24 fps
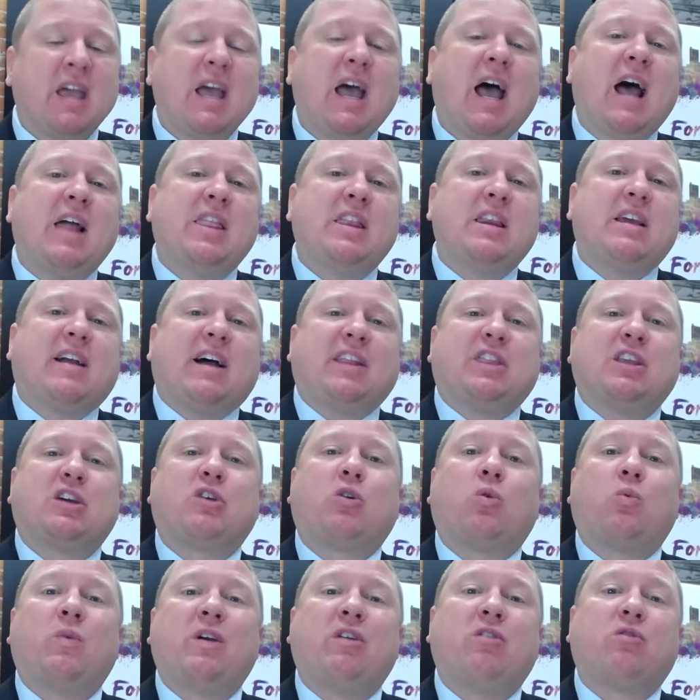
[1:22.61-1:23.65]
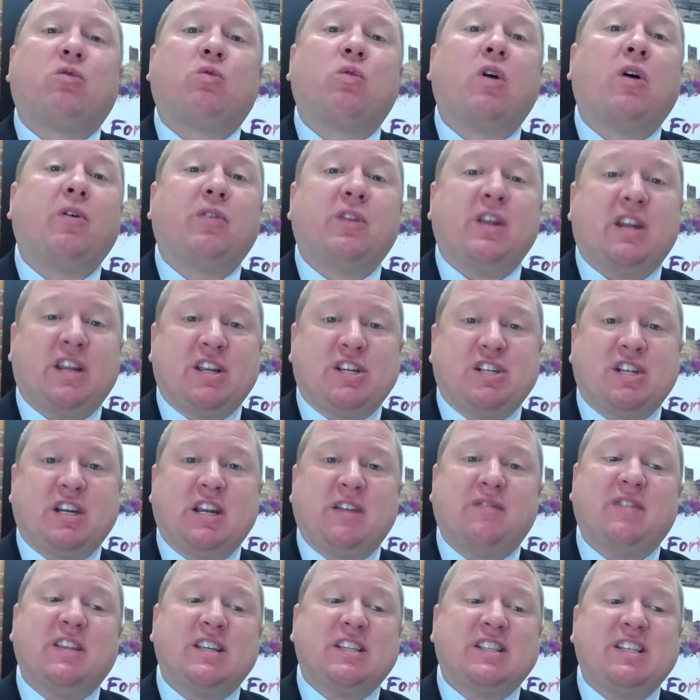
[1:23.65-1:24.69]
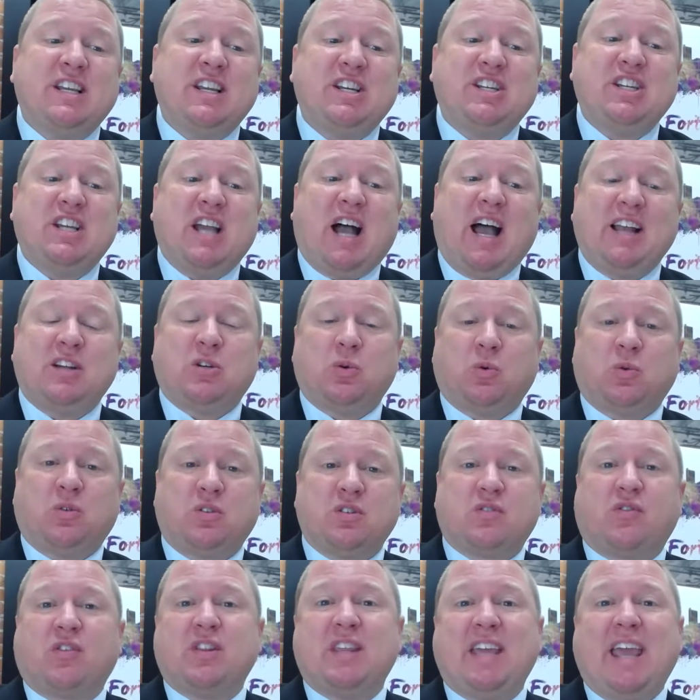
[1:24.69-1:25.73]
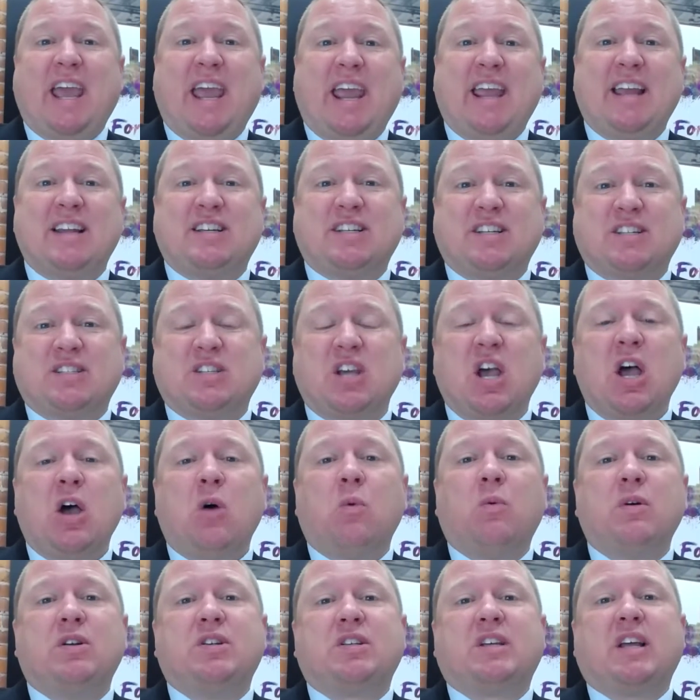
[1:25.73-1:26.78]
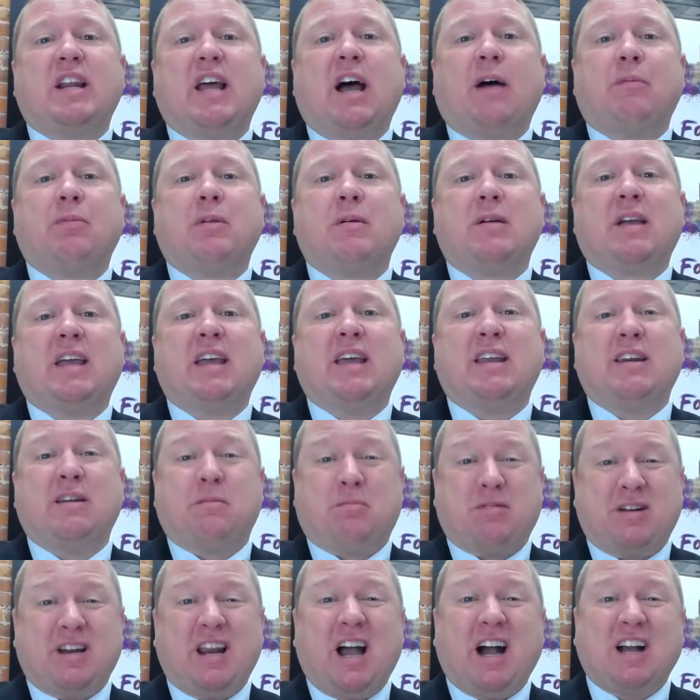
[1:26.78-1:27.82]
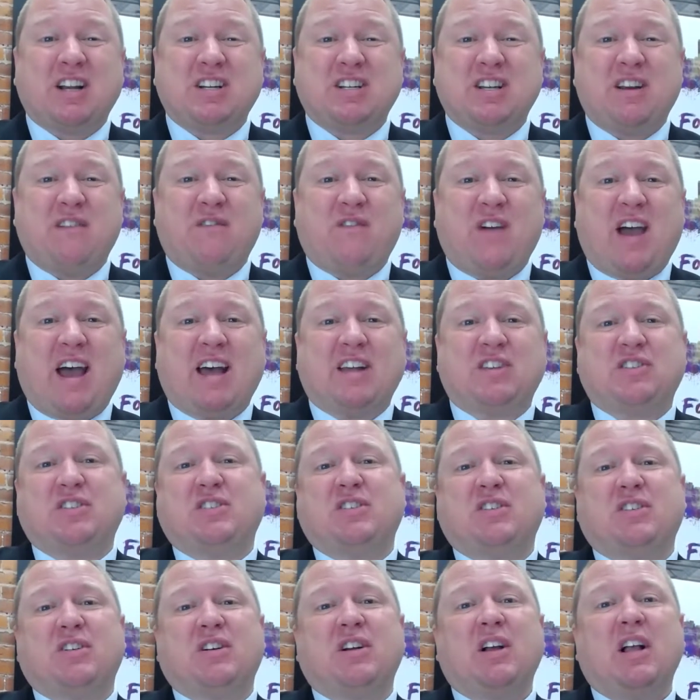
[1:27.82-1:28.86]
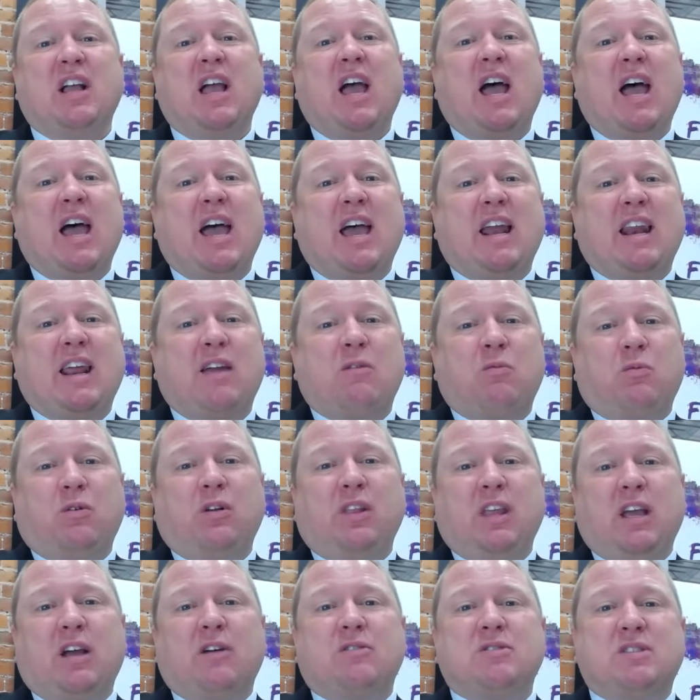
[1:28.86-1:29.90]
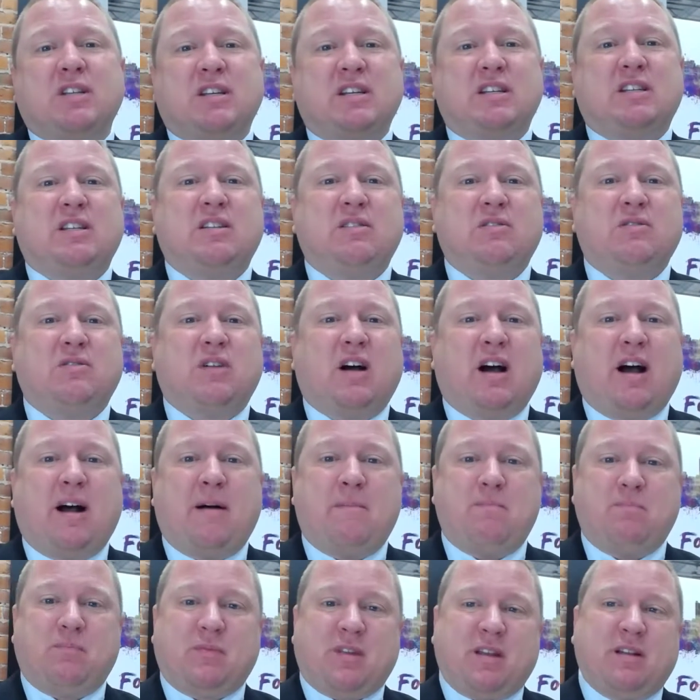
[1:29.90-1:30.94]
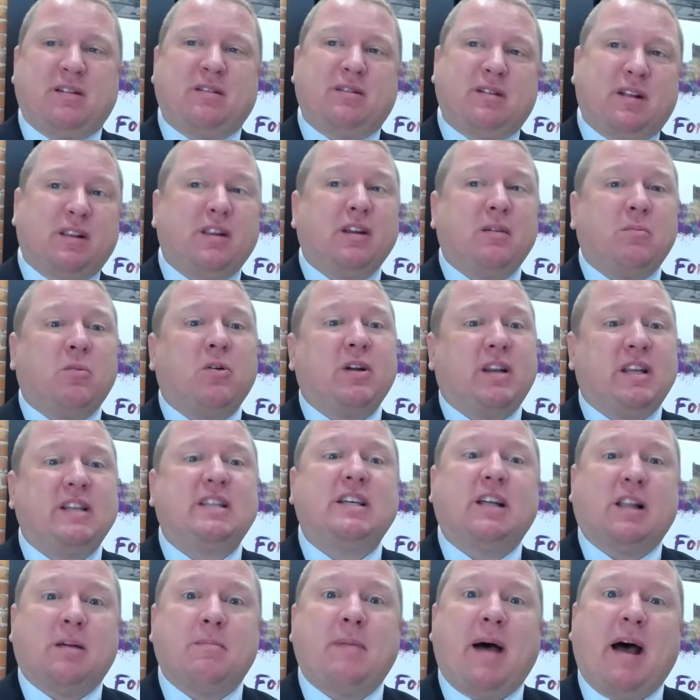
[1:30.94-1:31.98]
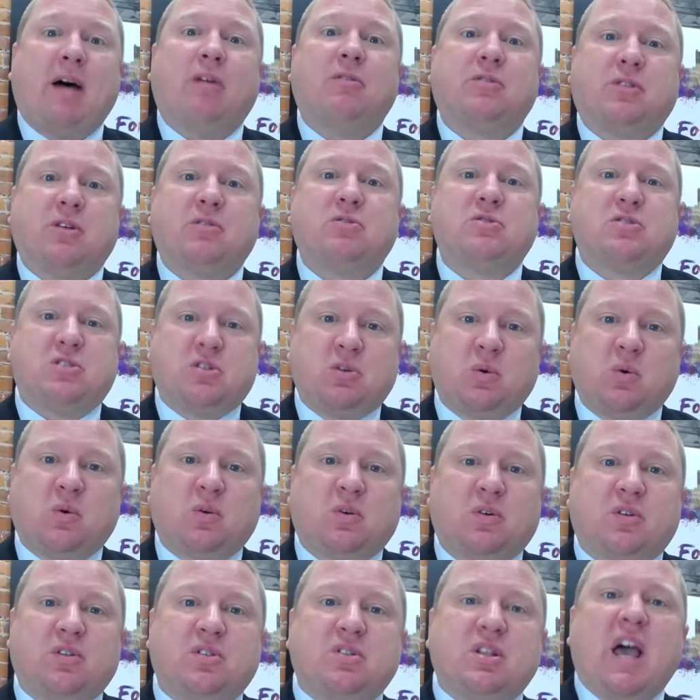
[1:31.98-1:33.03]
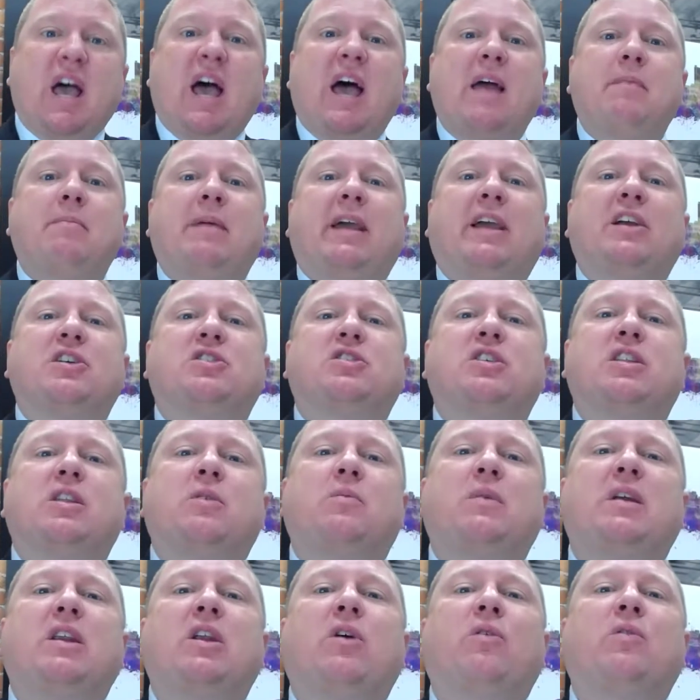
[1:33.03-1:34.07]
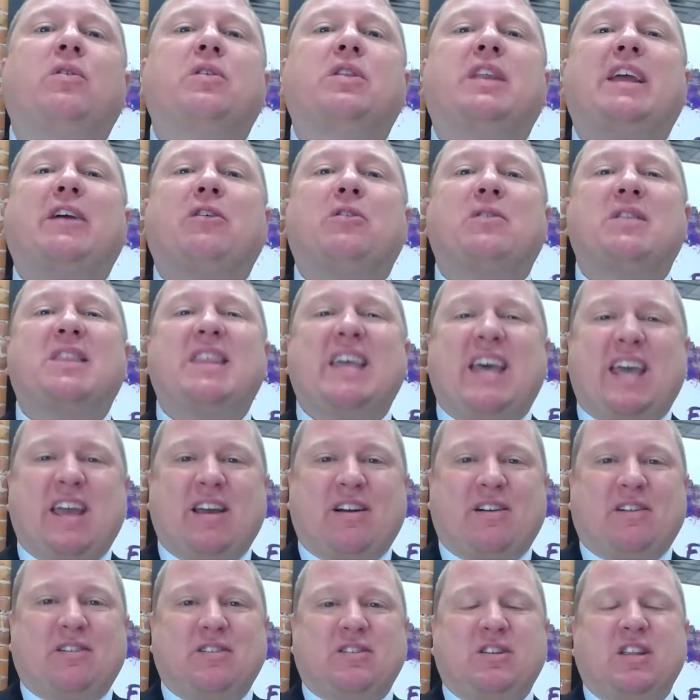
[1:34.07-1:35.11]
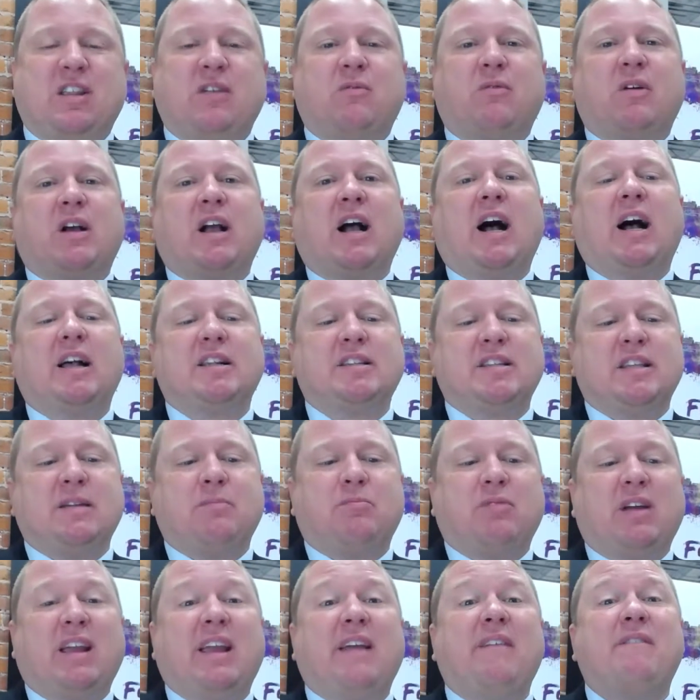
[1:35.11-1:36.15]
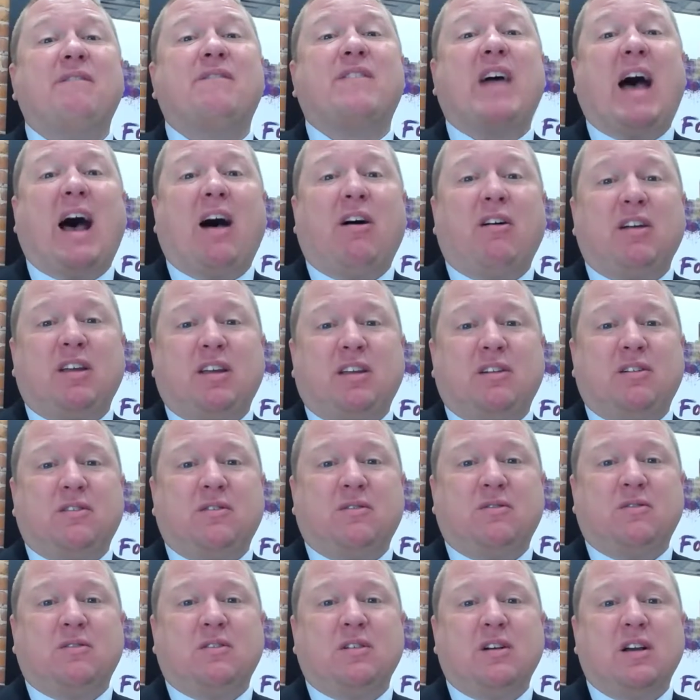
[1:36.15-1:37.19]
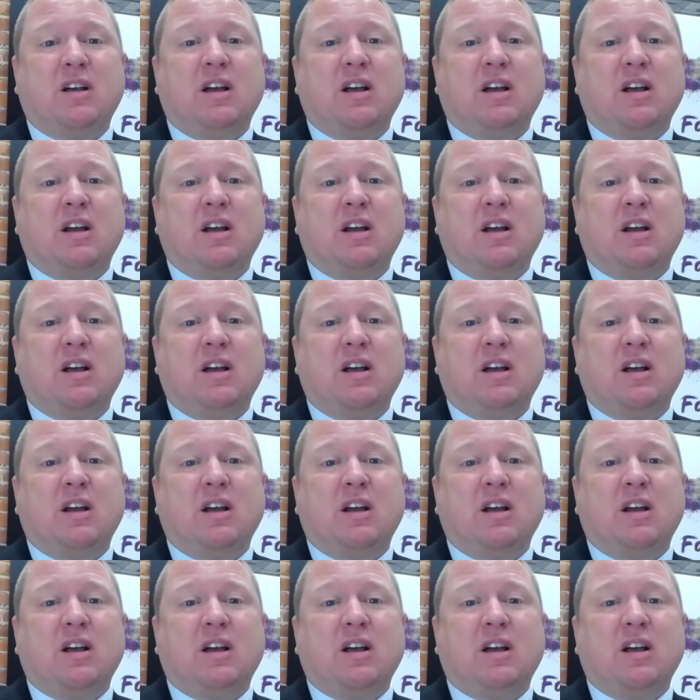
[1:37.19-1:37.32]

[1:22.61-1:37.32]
And then you got the Career Growth Initiative, the CGI tools for the agents, which is going to help them get into production faster. And it really goes into um, a little more detail about those tools and making sure that we know that they are there so that we're constantly bringing value